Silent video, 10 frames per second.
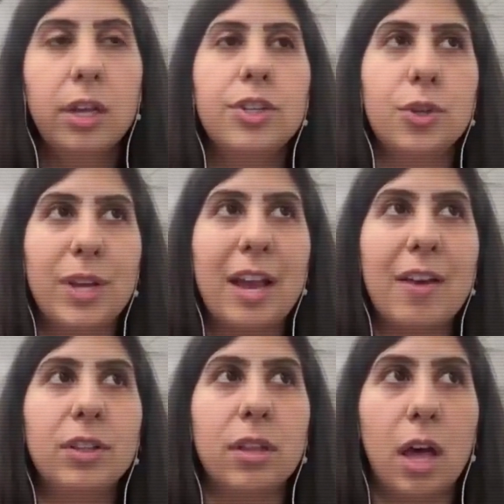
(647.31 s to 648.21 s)
So we have
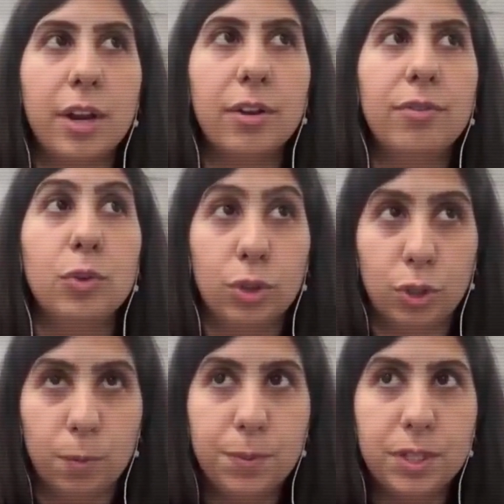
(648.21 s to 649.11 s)
a lot of
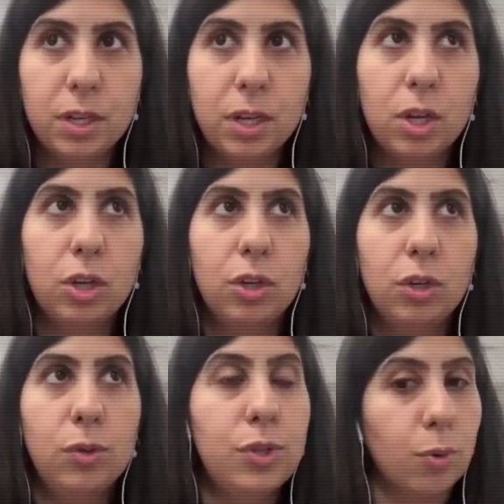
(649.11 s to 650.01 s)
groups
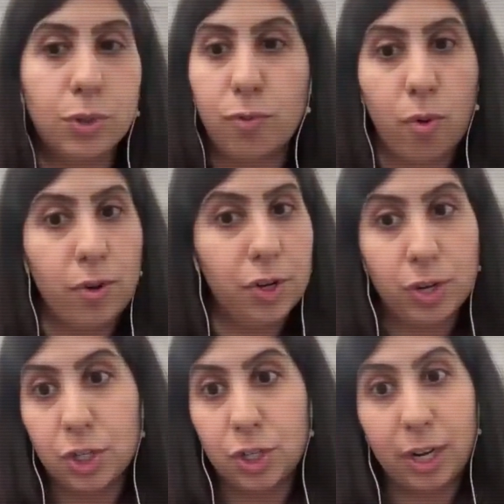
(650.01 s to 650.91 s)
who don't do voter
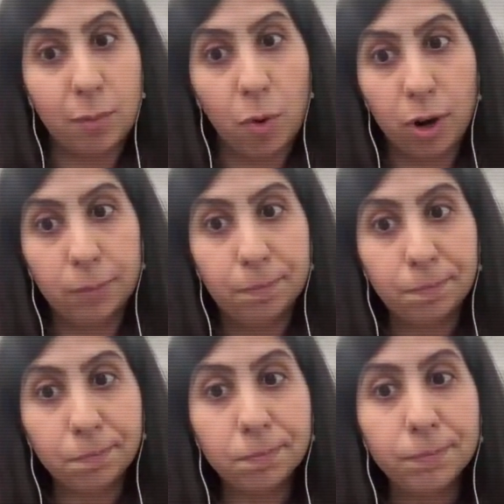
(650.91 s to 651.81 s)
registration anymore.
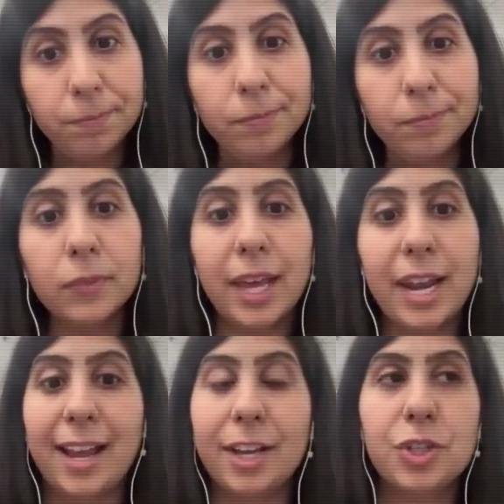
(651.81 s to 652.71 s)
And
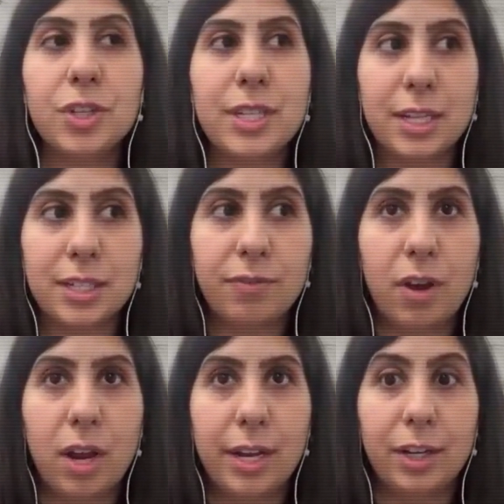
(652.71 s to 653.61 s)
I actually
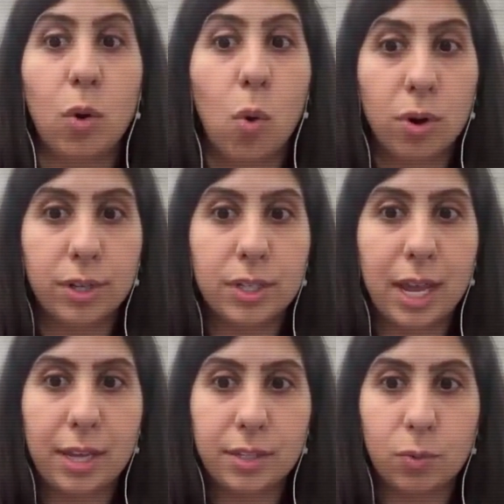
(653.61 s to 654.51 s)
testified in court
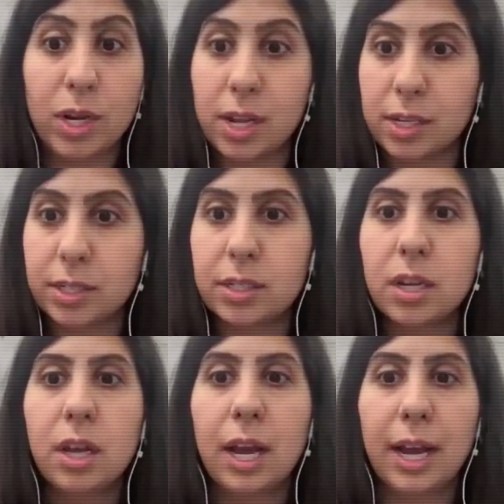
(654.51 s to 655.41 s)
as a witness
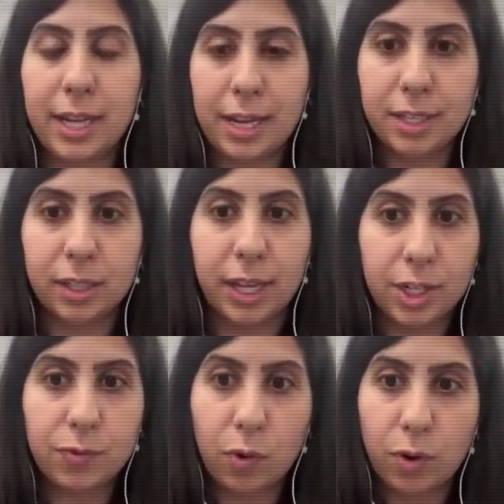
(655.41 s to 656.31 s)
against the
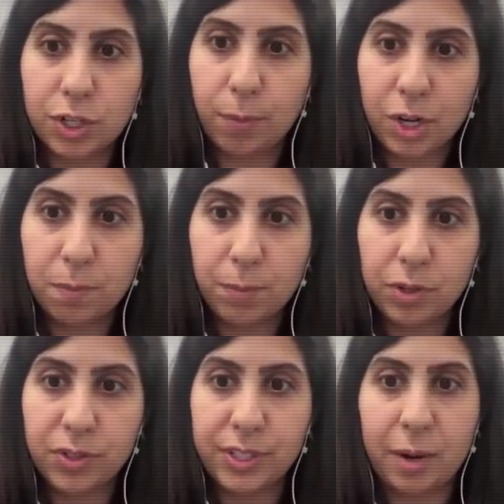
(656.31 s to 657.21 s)
latest voter suppression
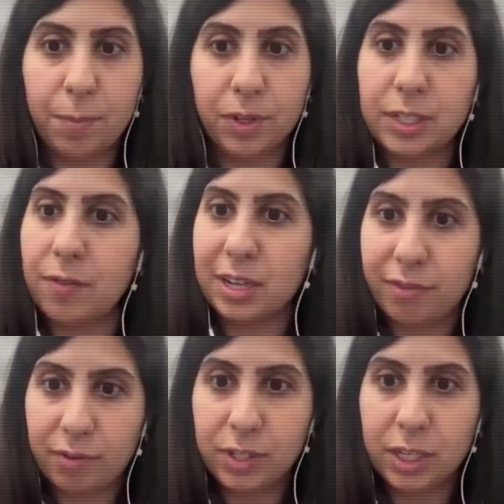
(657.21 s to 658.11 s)
bill, Senate Bill
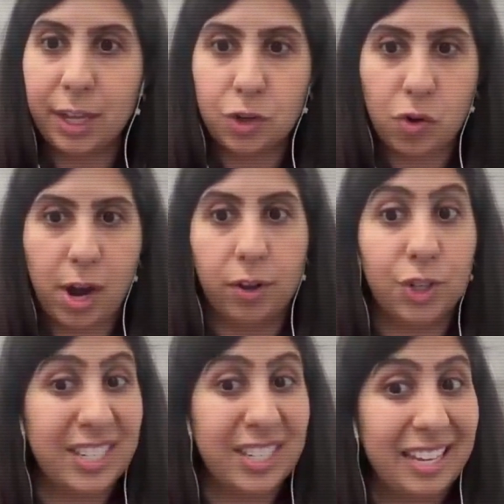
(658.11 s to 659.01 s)
7050. That trial
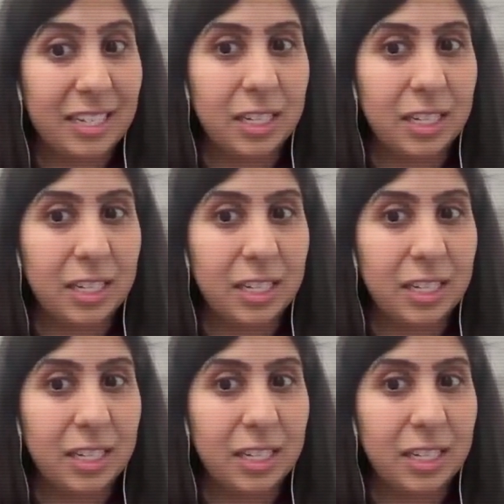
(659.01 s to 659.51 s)
just ended.